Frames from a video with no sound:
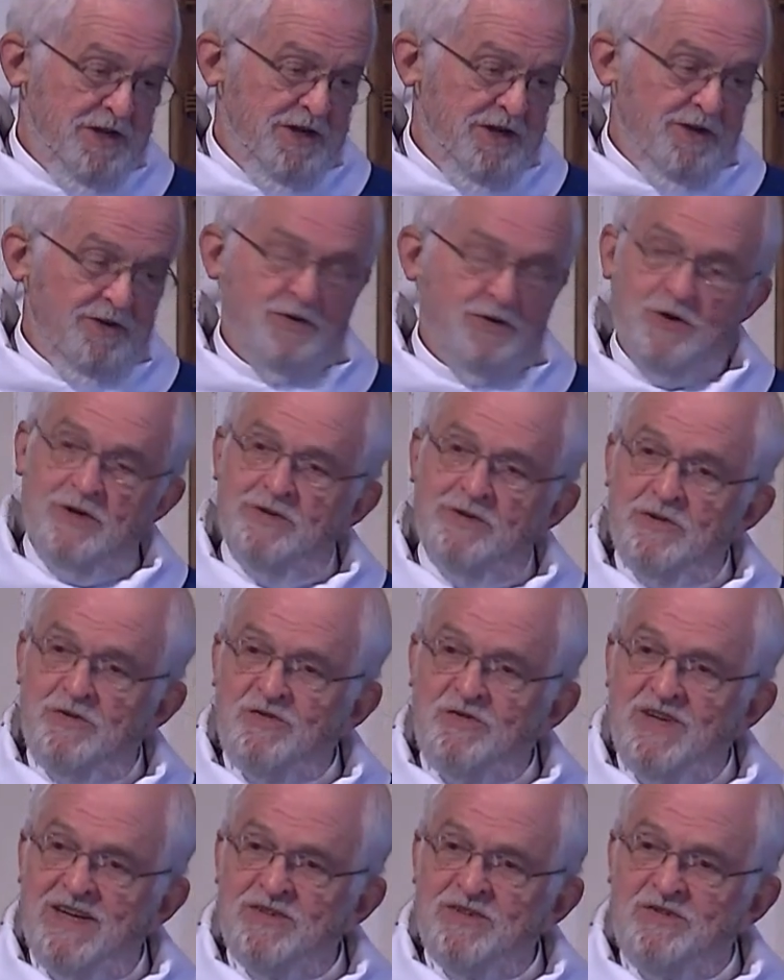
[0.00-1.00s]
During the
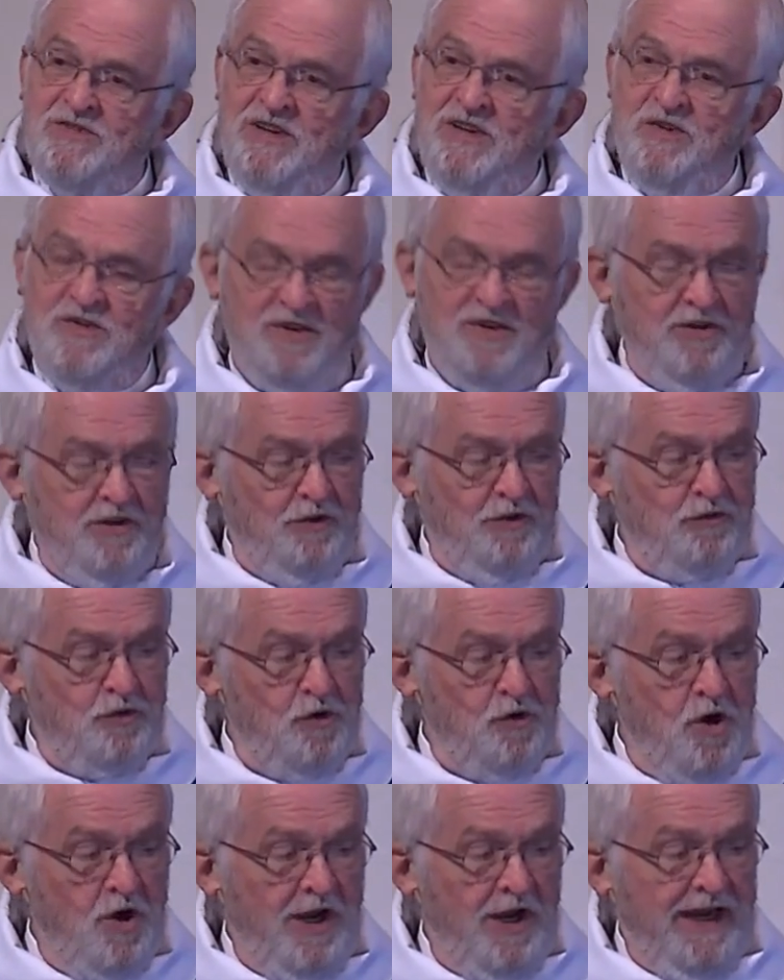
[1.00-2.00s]
60s in
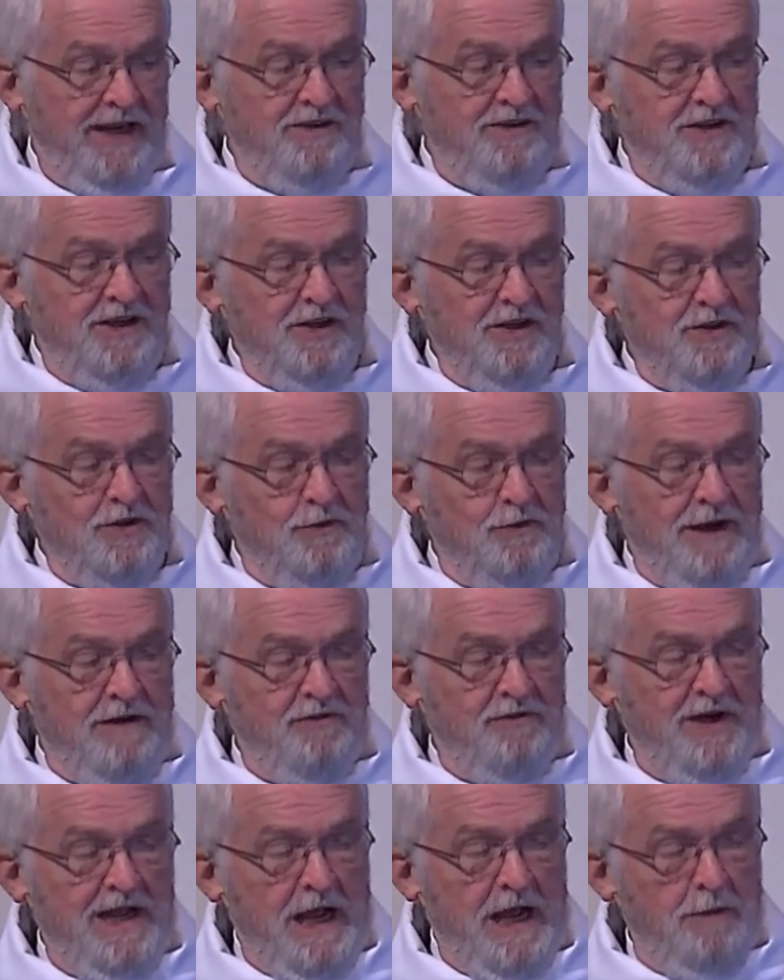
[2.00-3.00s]
Detroit, the
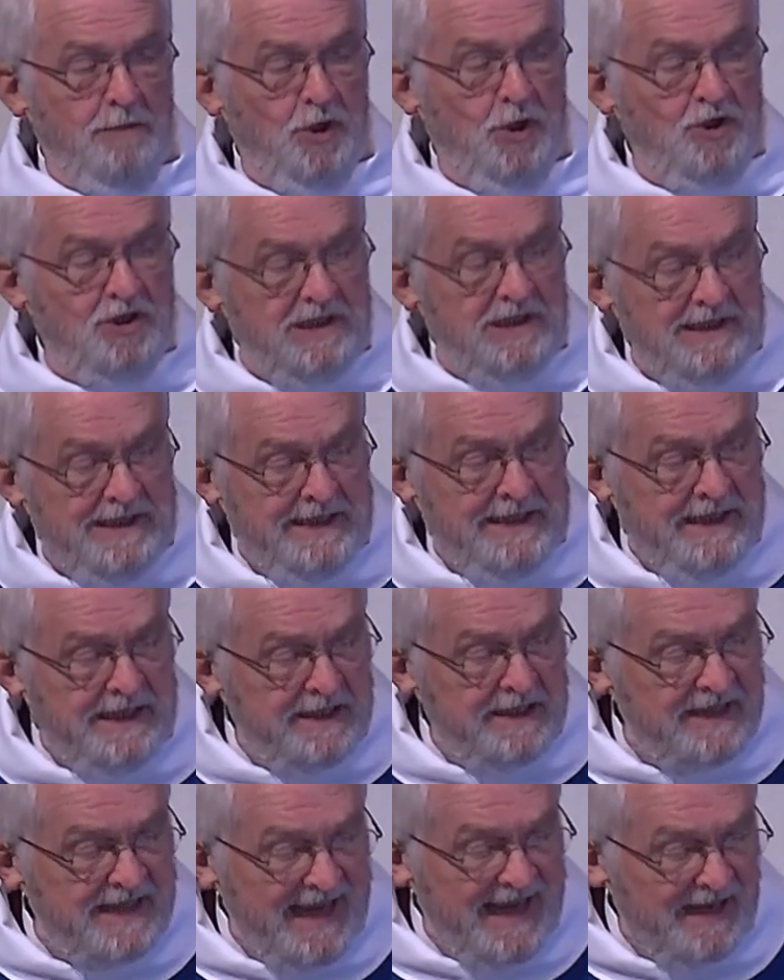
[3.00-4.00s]
Reverend Albert Cleage
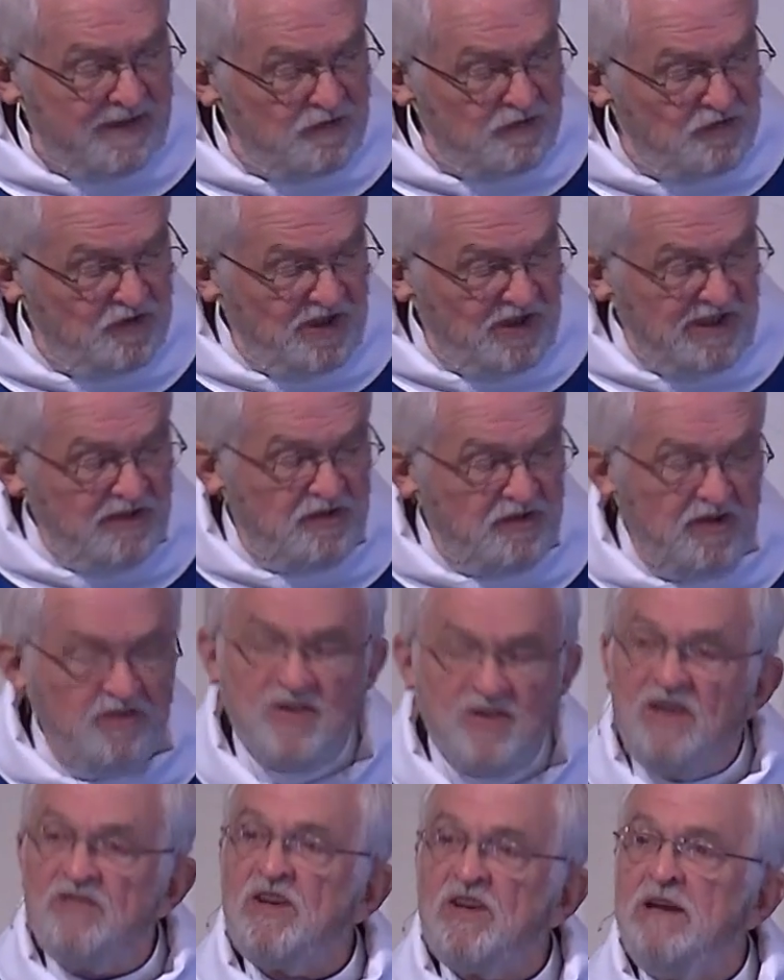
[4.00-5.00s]
cast Jesus
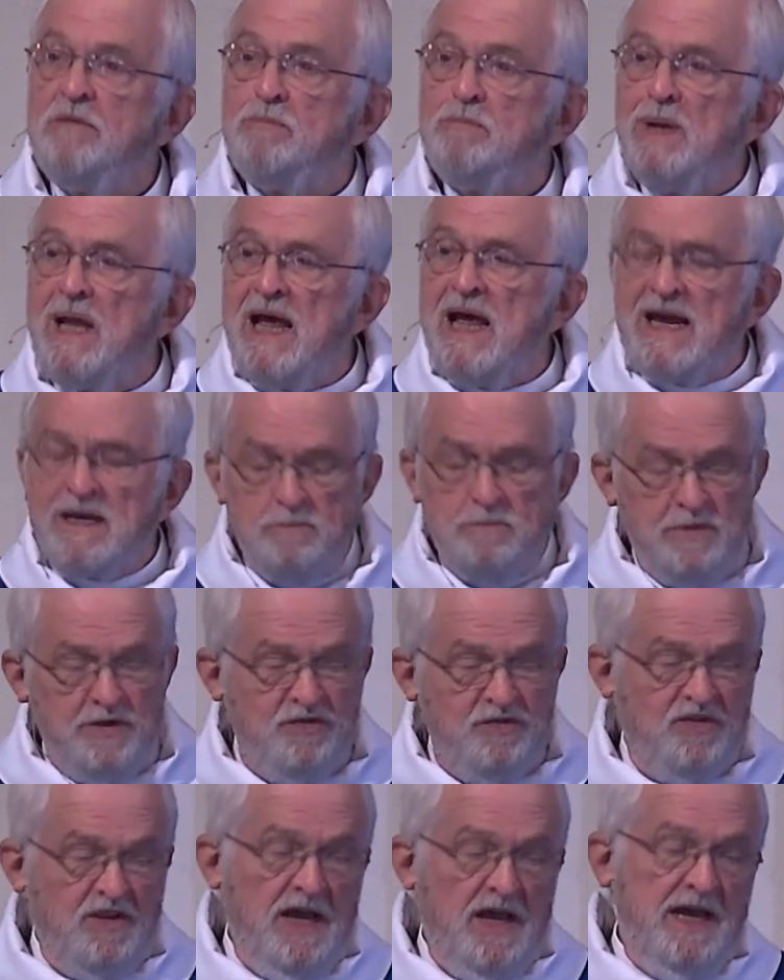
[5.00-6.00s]
as a black
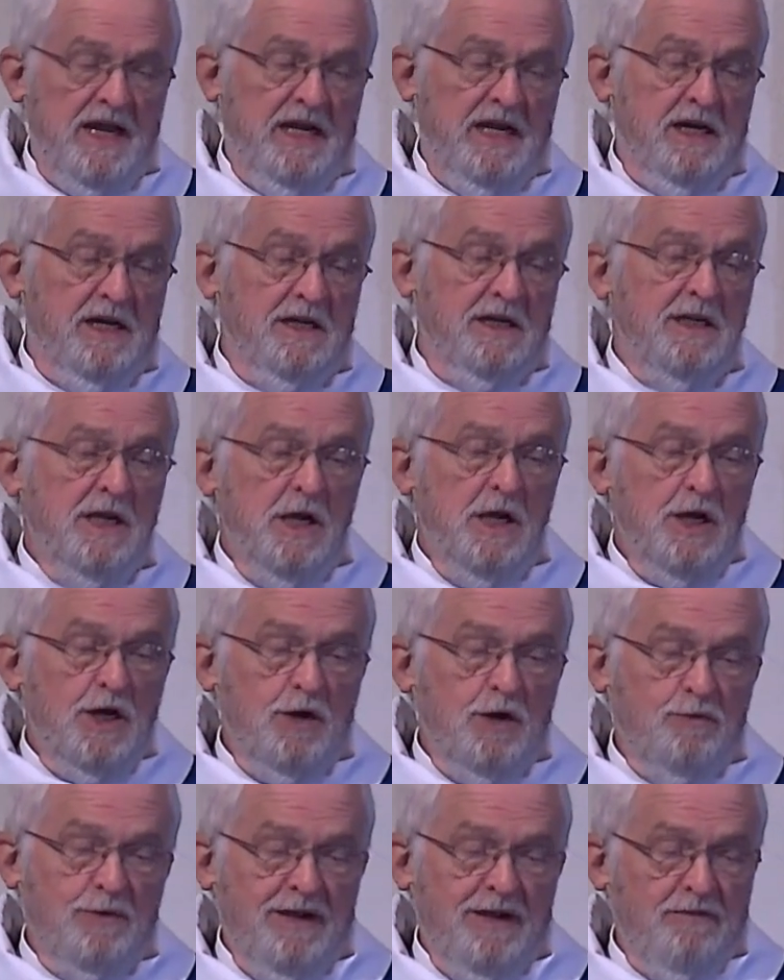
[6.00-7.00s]
Messiah, a
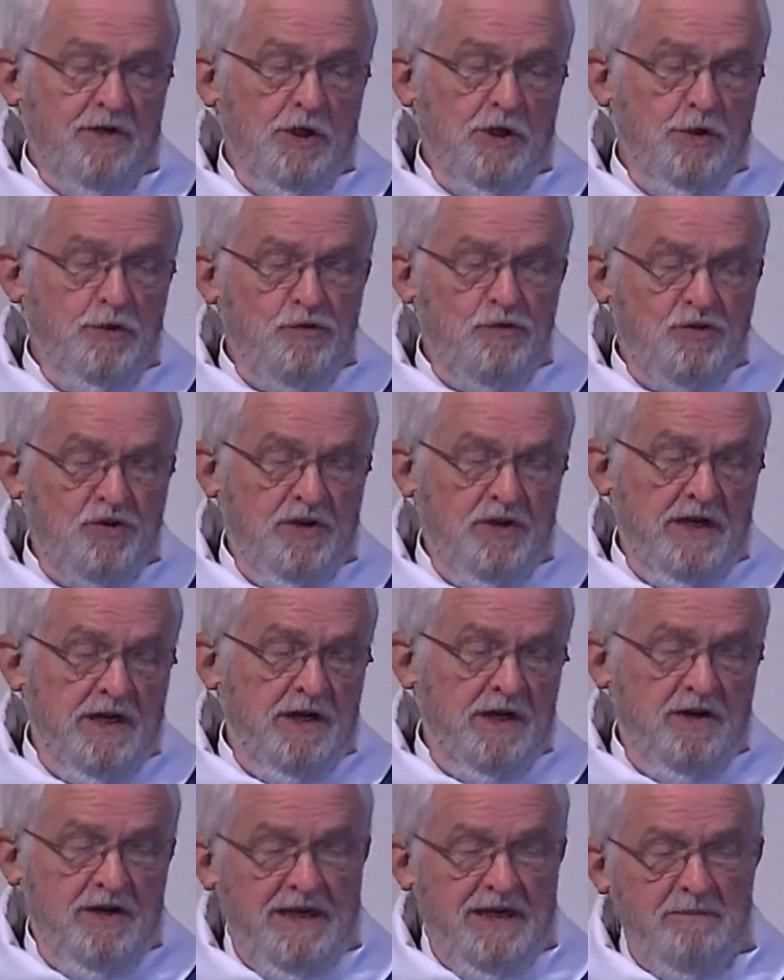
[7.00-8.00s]

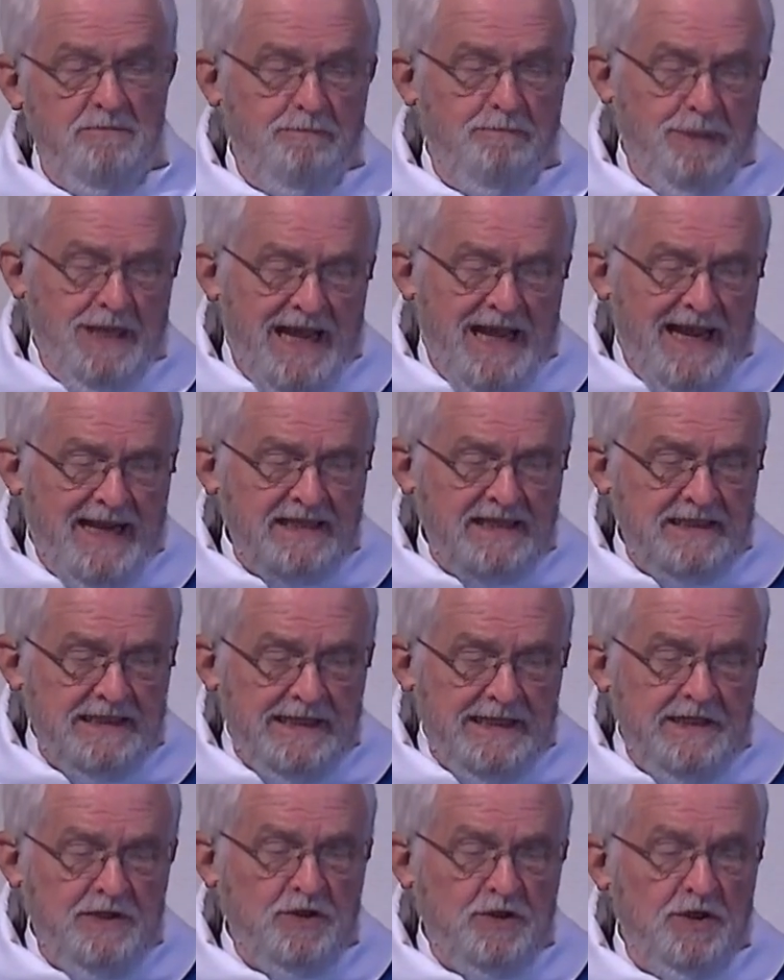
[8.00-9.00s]
revolutionary black
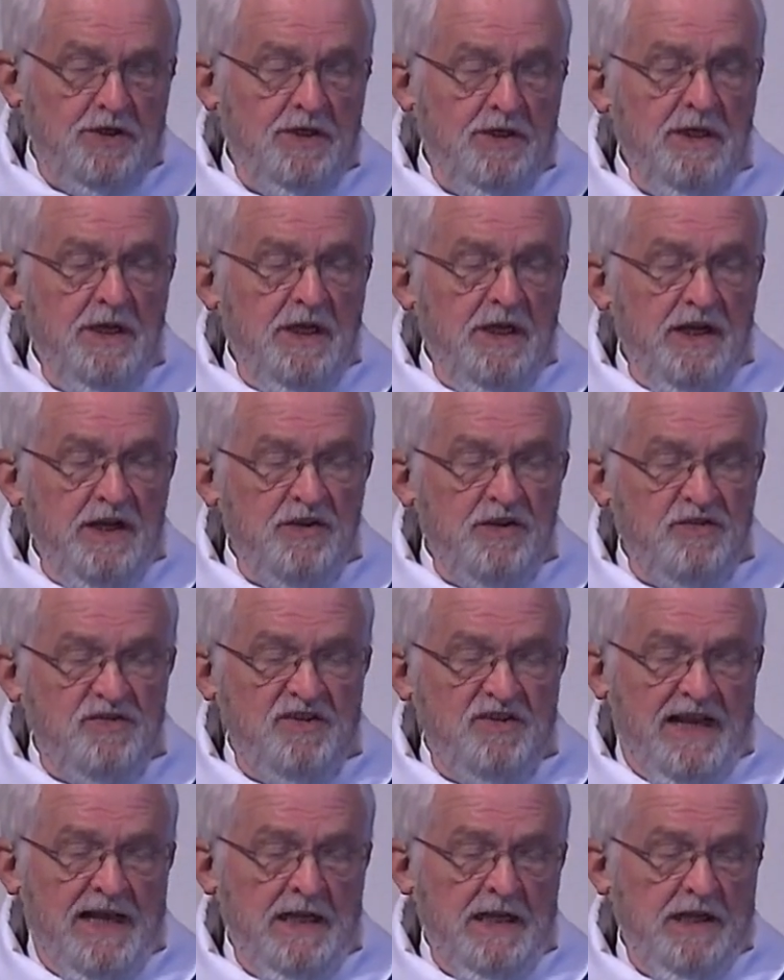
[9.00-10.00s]
leader, a
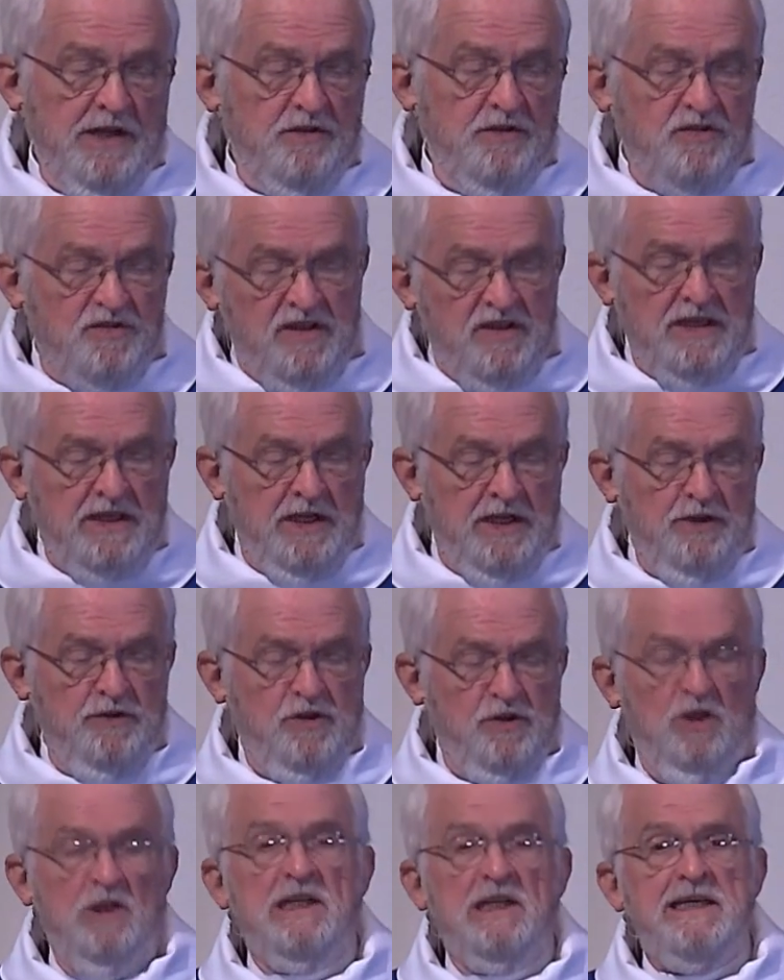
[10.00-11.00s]
zealot seeking
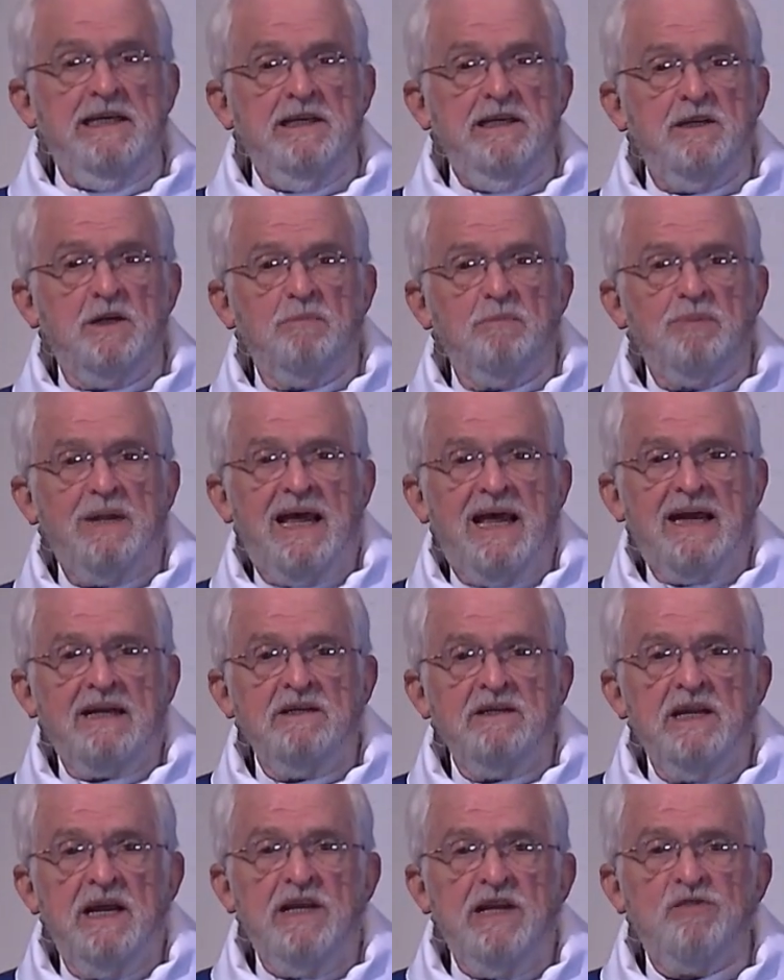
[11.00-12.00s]
to lead a black
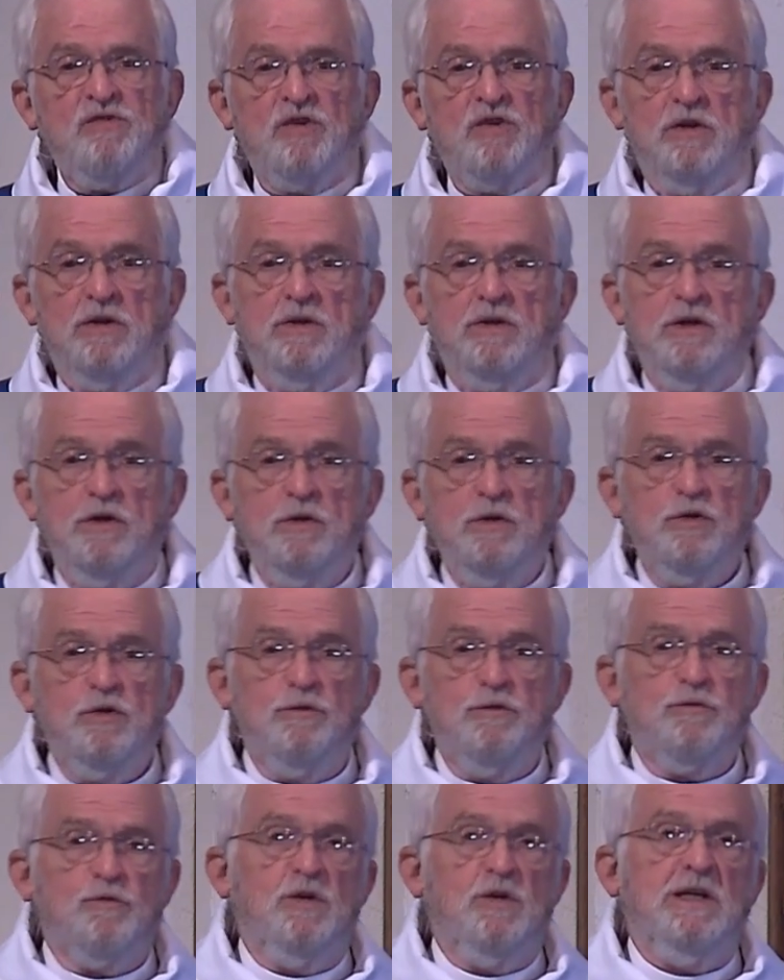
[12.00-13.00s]
nation to
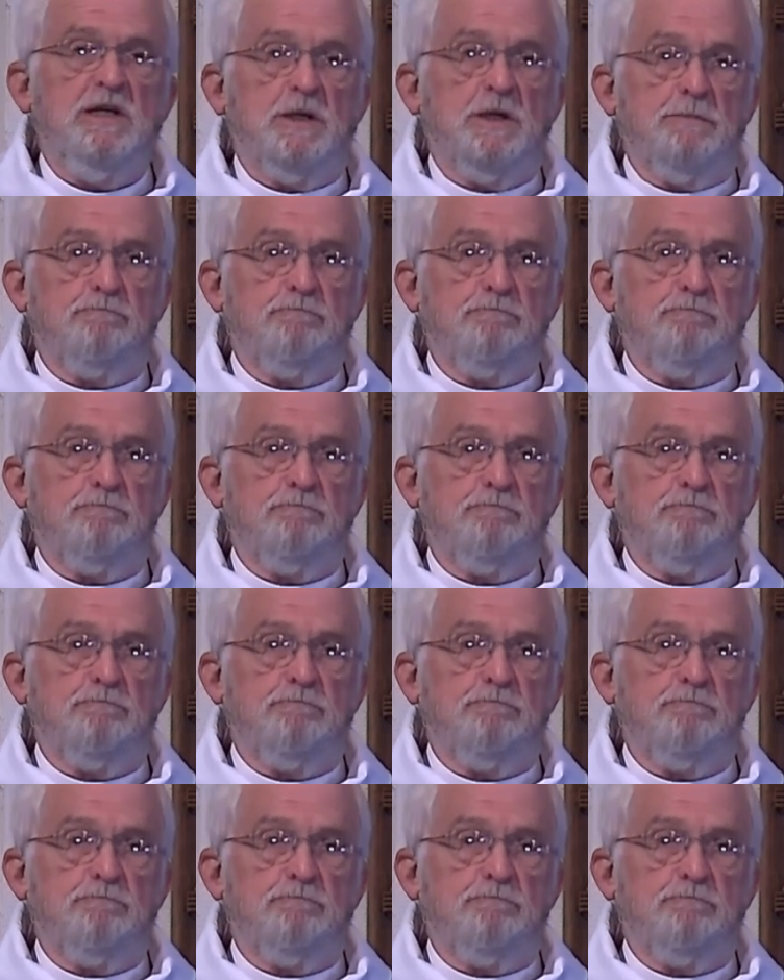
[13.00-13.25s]
freedom.